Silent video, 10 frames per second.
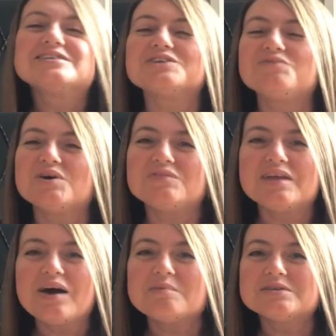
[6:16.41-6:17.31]
So if you have any
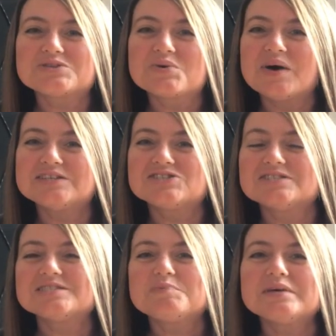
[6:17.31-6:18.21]
comments or
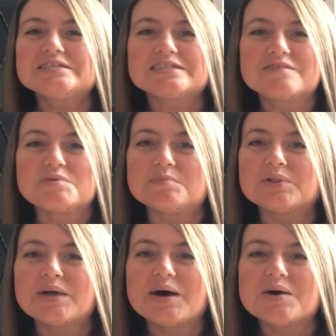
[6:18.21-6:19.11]
questions, please leave them
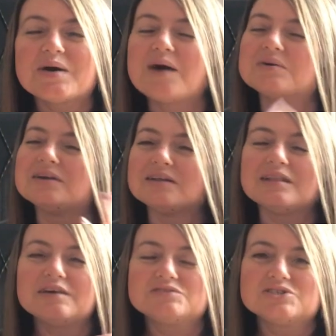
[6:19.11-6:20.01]
below. I would
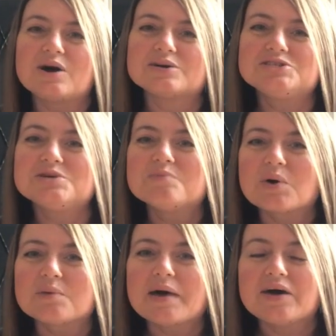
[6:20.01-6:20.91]
love to talk to you
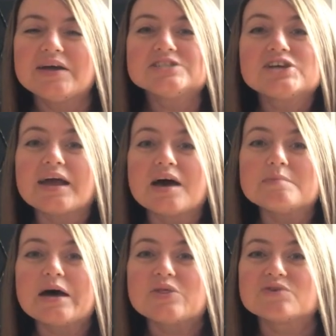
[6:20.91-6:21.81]
more about it. Check out
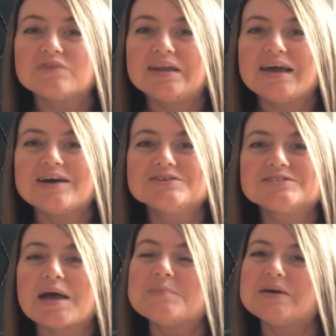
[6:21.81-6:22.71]
my other videos,
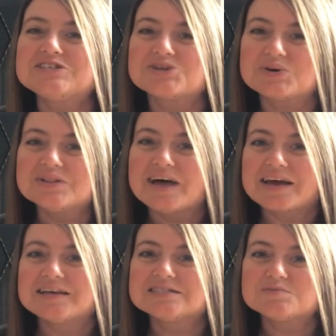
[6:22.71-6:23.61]
and be sure to
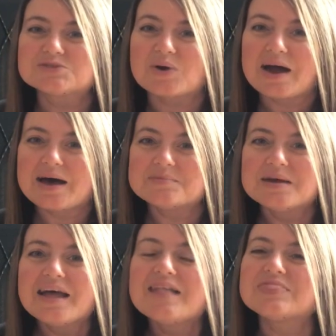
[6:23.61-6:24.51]
like and subscribe.
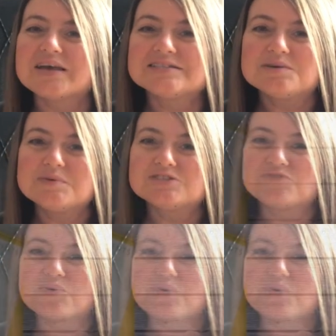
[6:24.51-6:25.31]
Thanks so much for